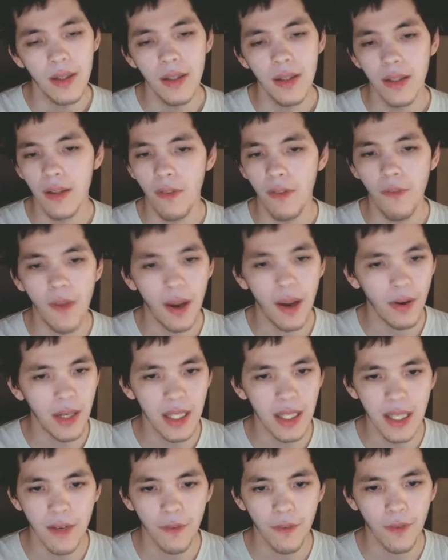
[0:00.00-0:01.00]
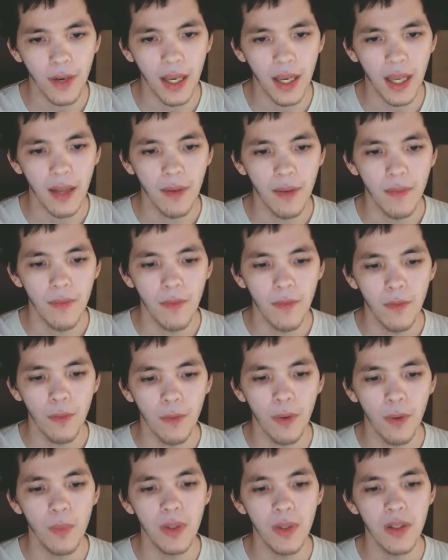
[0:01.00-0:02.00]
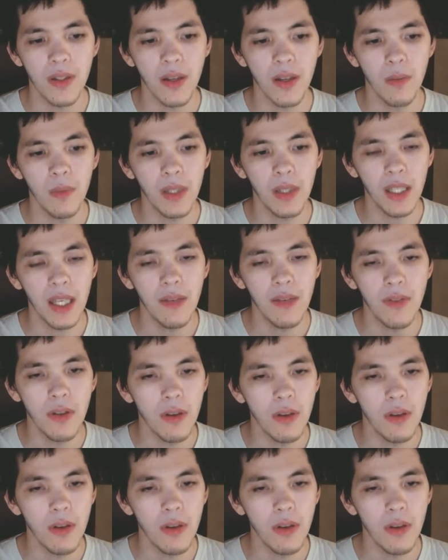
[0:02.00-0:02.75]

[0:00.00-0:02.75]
It's very different from when someone gives